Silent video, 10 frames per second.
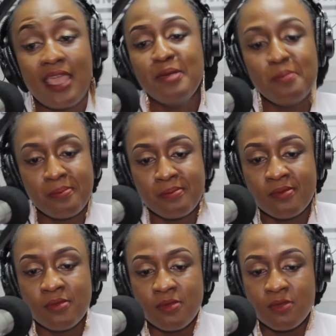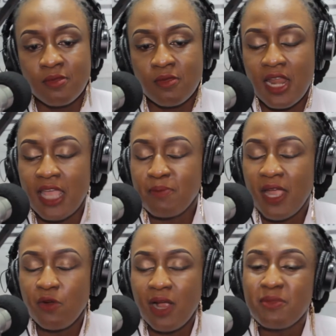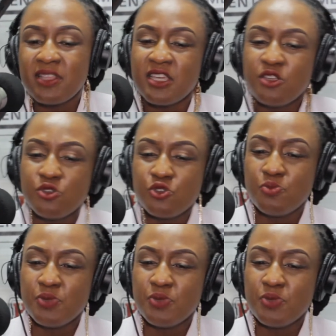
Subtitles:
hymn, like my grandmother used to